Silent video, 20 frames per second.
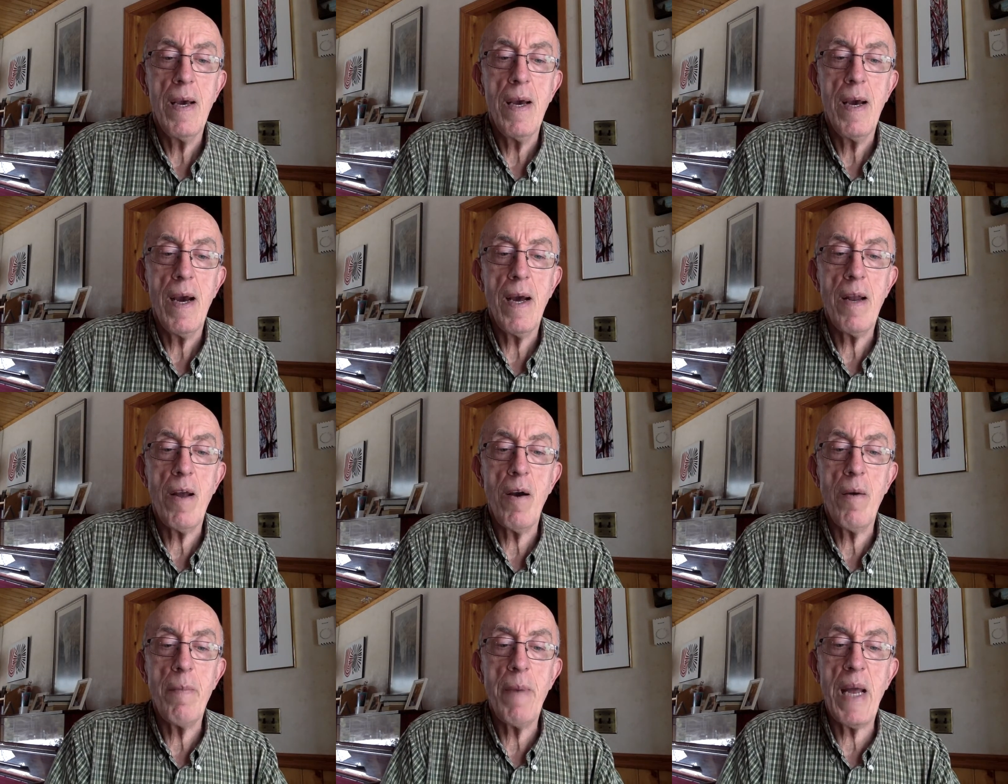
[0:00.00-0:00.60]
And
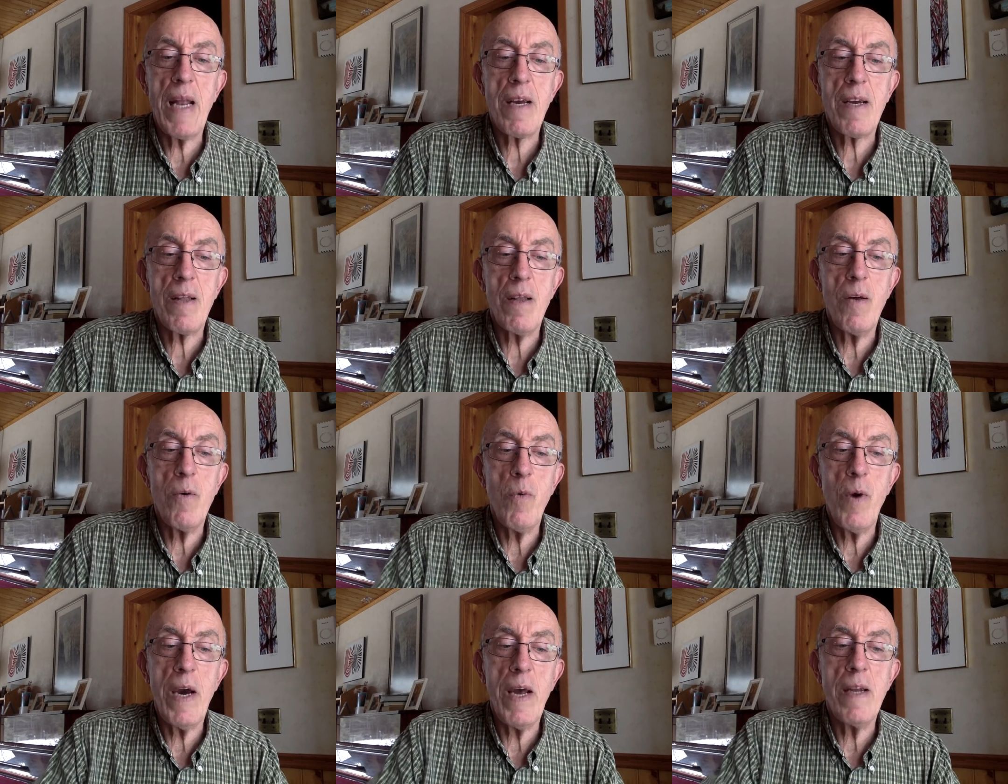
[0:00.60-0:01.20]
our medical
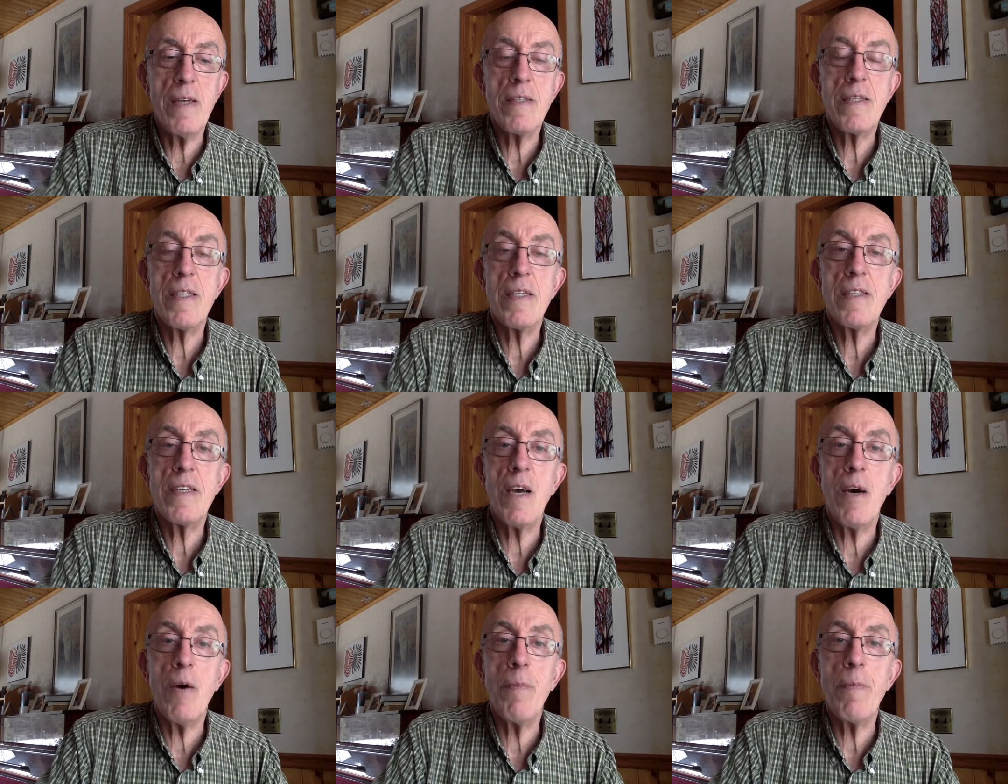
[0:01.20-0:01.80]
awareness
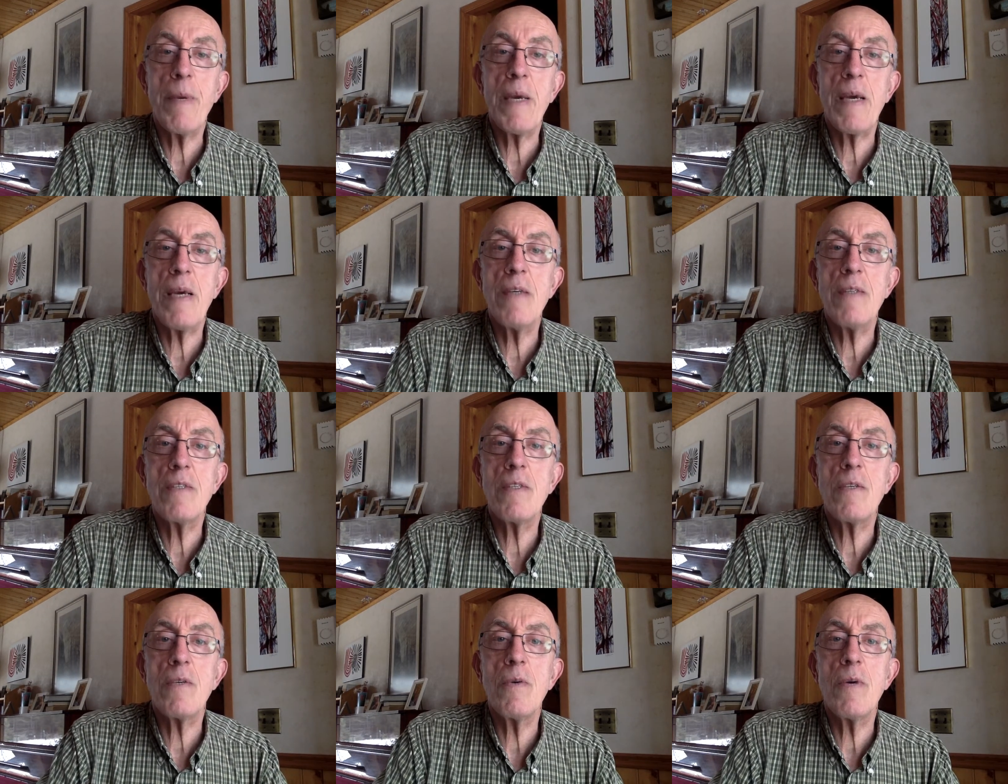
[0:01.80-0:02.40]
is helping
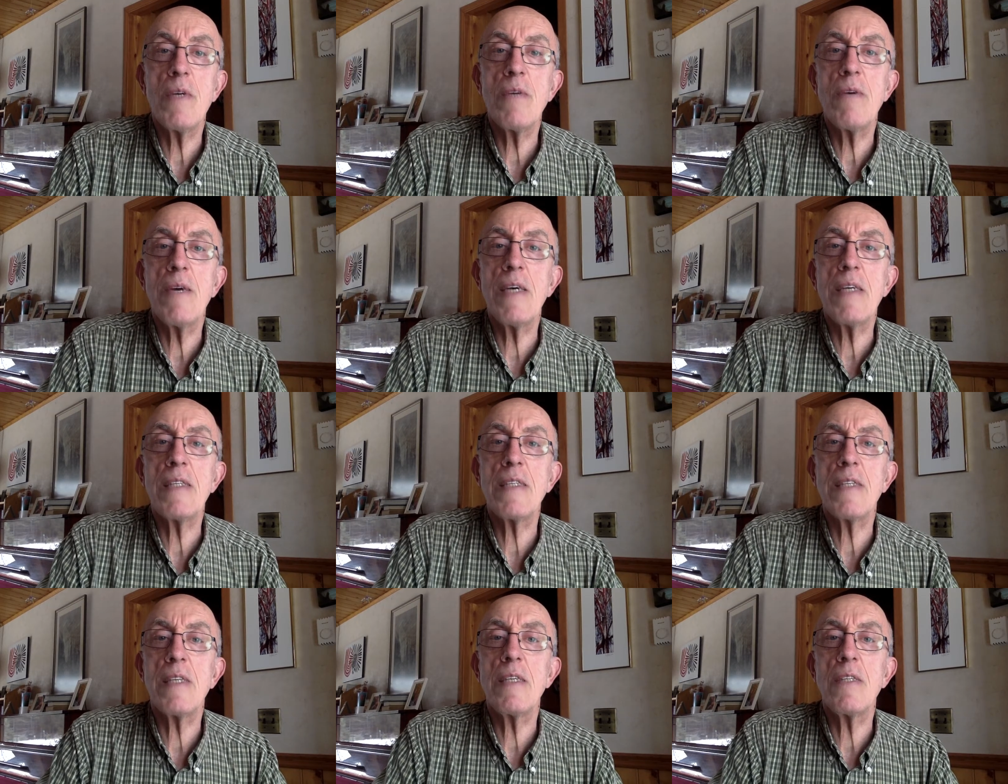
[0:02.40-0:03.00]
us to
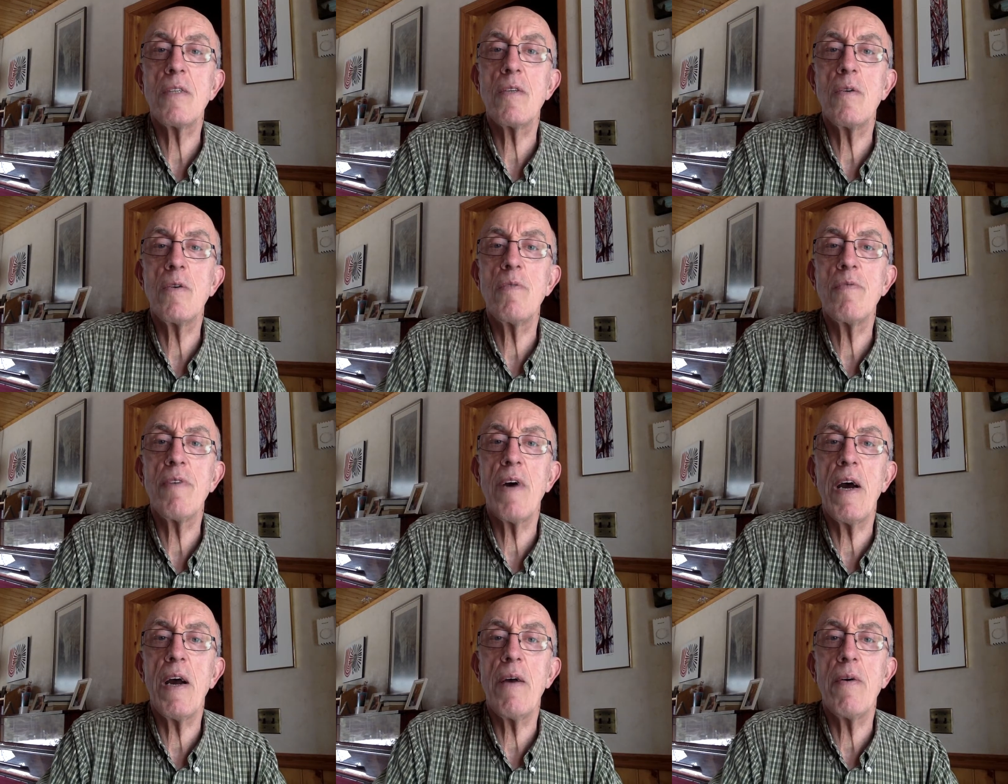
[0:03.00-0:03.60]
address this new
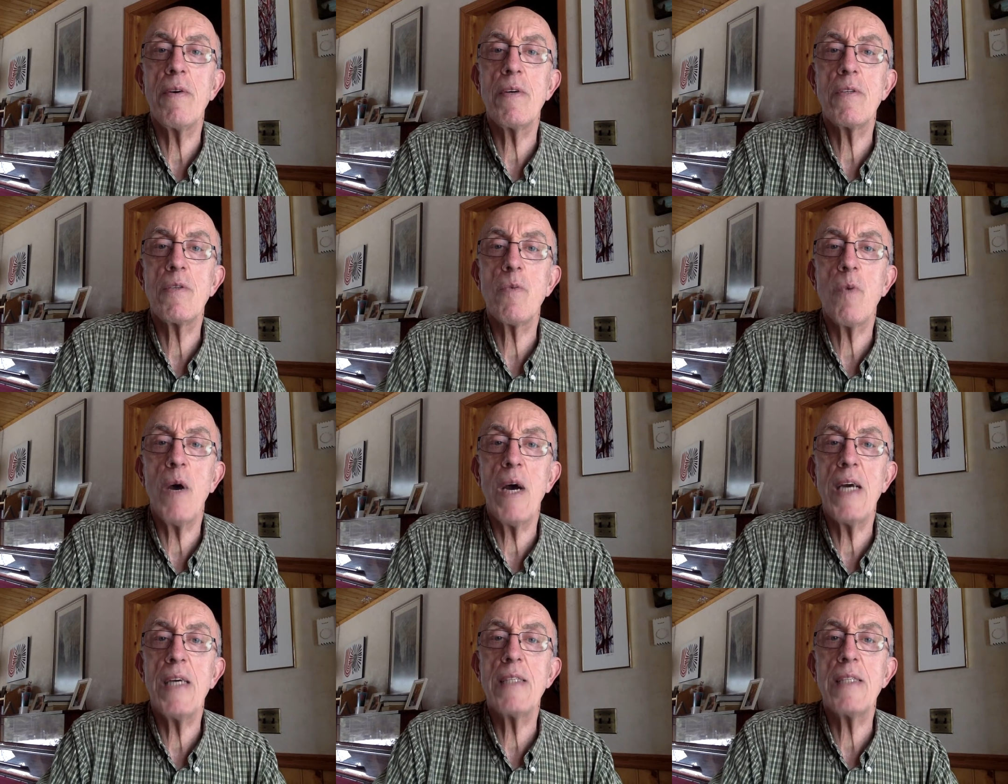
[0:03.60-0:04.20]
virus
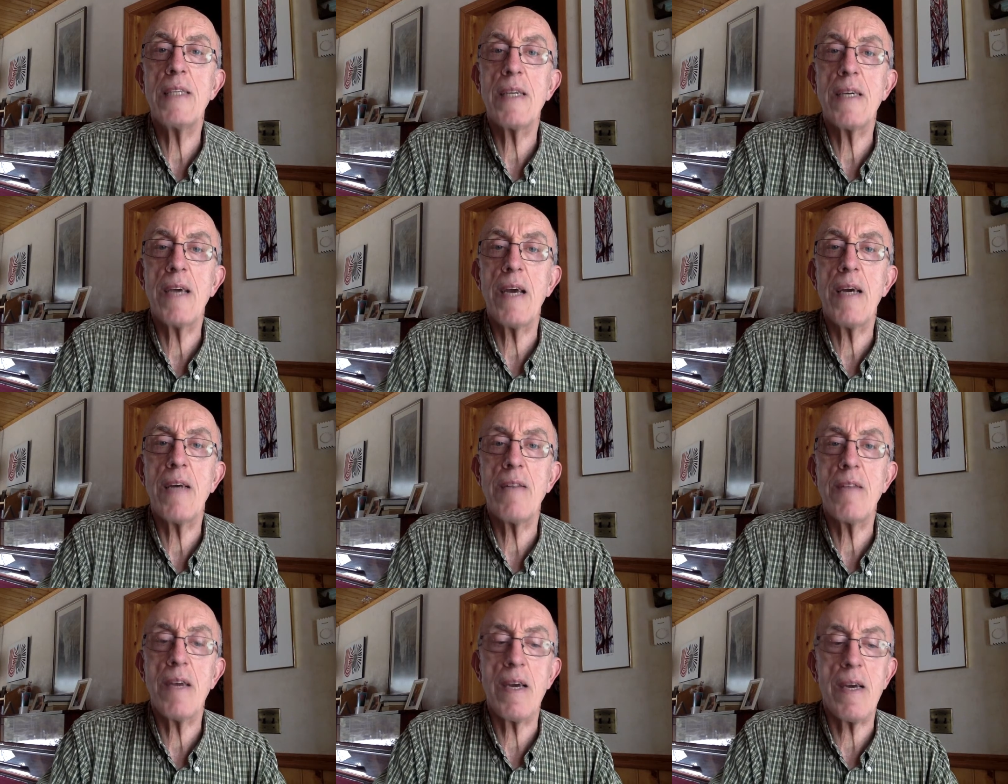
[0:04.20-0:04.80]
wisely, I
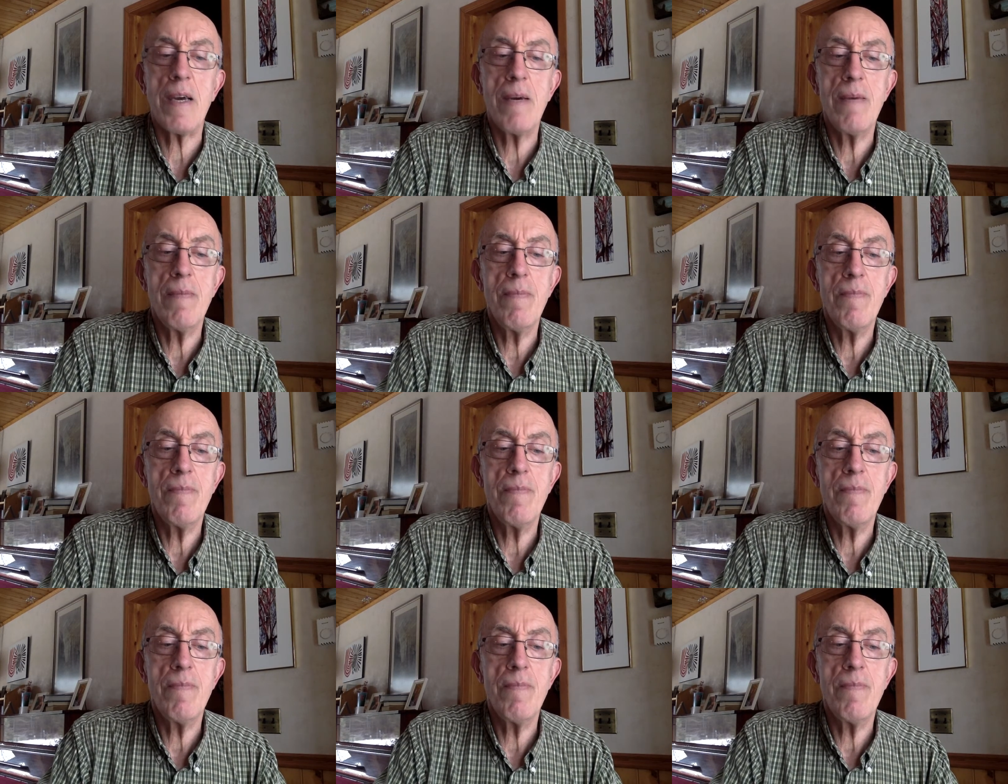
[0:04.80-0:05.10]
think.